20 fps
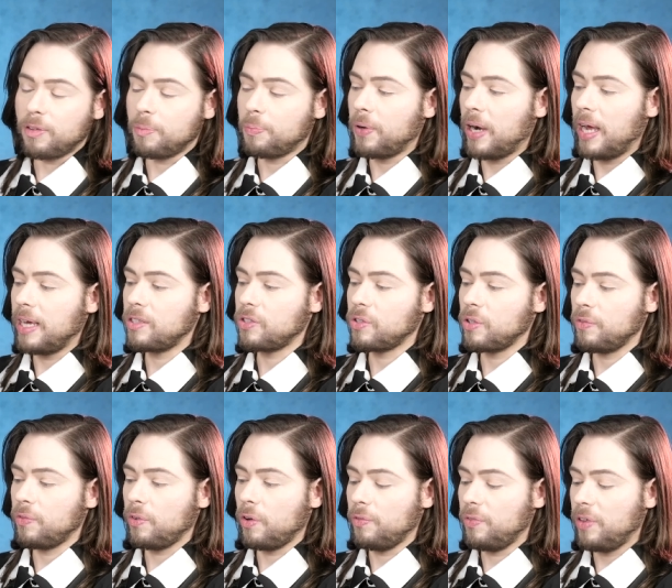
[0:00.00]
the price
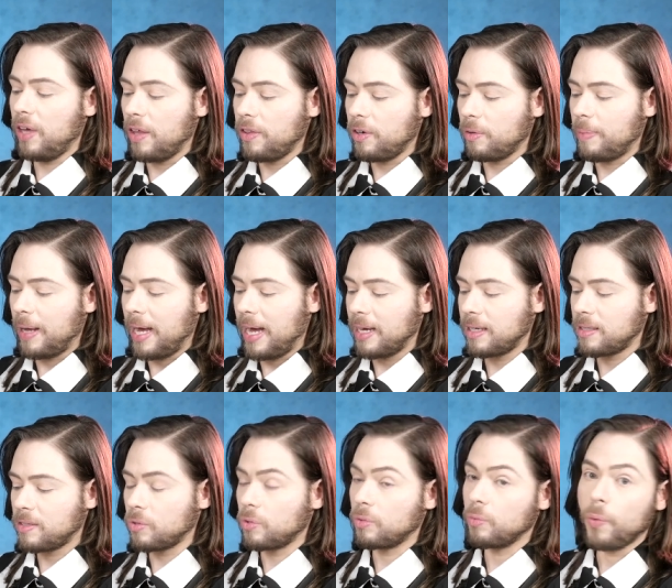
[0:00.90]
of, of the other
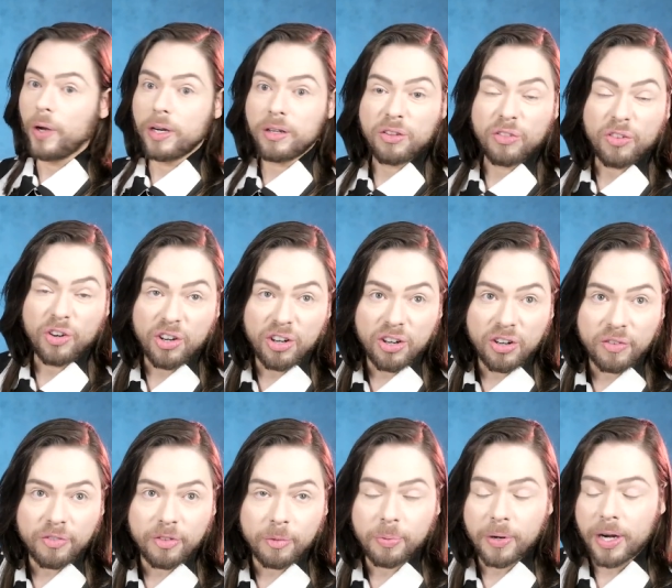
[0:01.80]
bags or one third
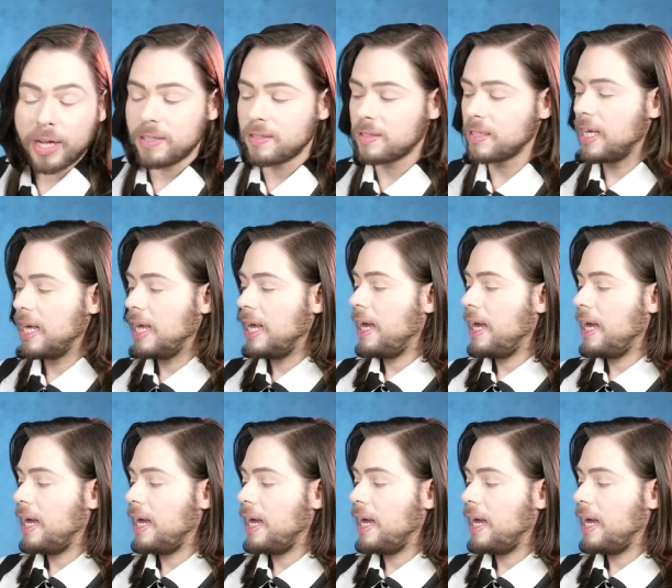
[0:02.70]
of the price.